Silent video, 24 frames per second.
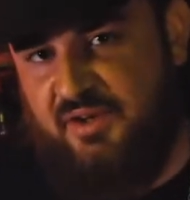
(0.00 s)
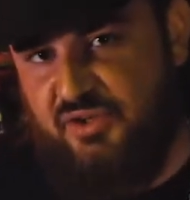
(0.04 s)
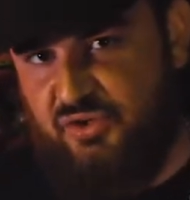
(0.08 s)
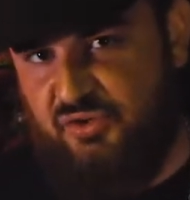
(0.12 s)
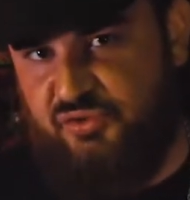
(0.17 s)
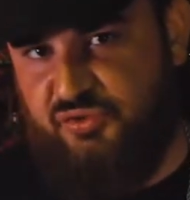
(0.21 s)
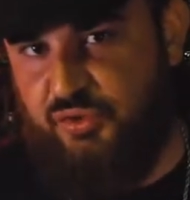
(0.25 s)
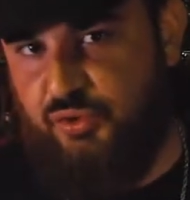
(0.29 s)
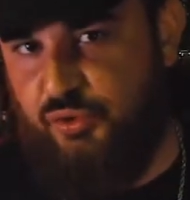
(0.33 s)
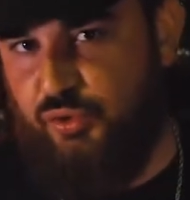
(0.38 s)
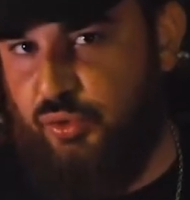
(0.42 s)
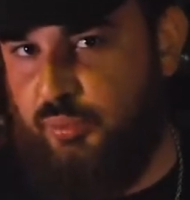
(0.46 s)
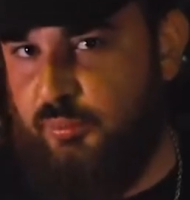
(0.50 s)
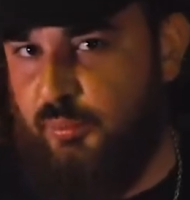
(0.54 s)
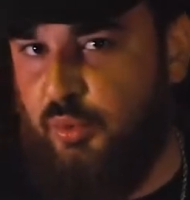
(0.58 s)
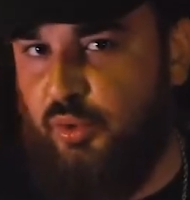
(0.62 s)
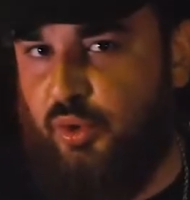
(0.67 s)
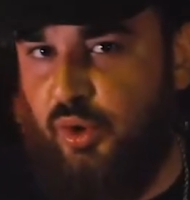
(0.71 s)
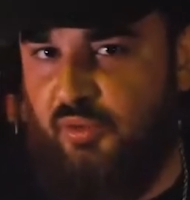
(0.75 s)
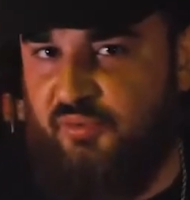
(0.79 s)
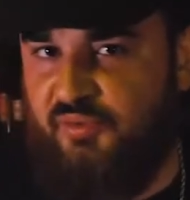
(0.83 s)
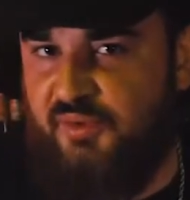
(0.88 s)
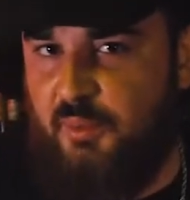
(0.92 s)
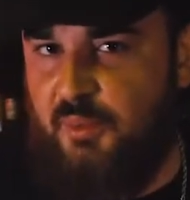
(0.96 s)
just a normal
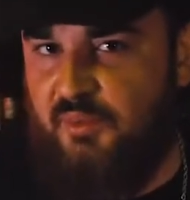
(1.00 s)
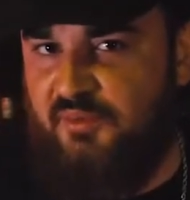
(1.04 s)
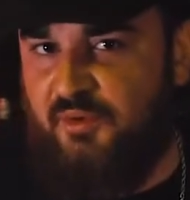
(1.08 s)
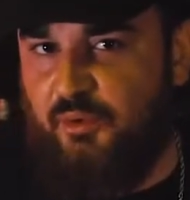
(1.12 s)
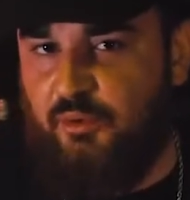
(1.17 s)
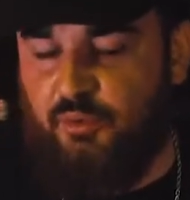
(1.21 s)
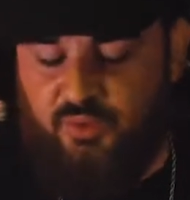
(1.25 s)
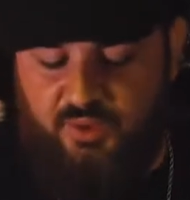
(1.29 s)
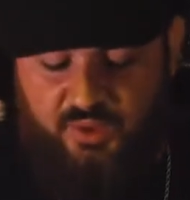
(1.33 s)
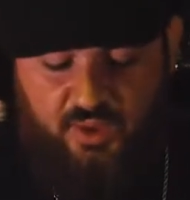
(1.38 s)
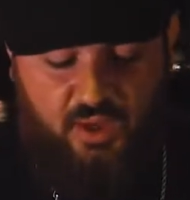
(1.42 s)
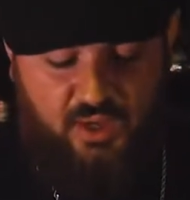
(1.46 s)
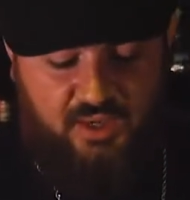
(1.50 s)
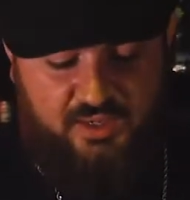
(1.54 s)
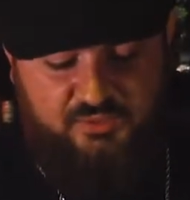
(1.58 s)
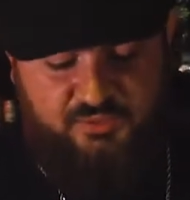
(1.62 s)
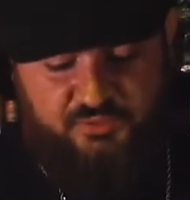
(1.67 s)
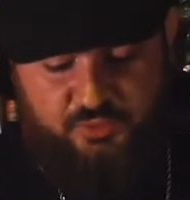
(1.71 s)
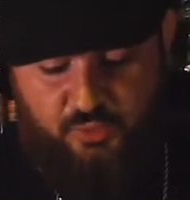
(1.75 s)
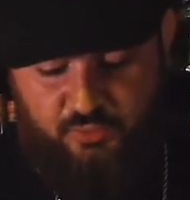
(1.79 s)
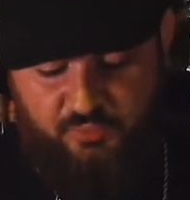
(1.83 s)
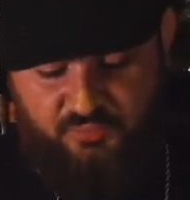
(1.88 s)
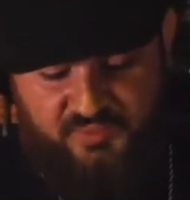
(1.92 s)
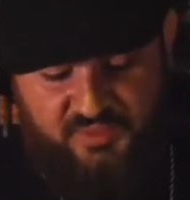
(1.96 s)
coffee with it or an
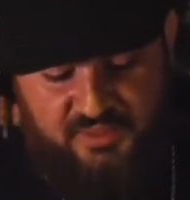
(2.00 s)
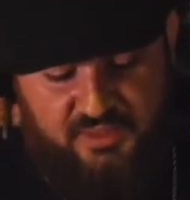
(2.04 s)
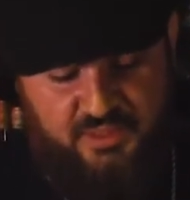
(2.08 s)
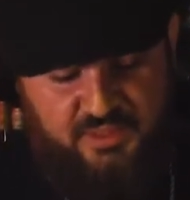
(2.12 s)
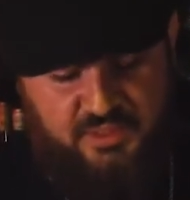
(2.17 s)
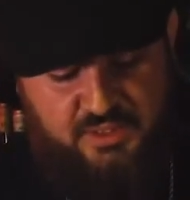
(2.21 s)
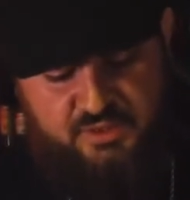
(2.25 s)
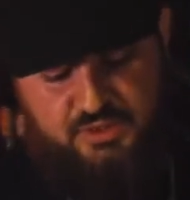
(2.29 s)
iced coffee,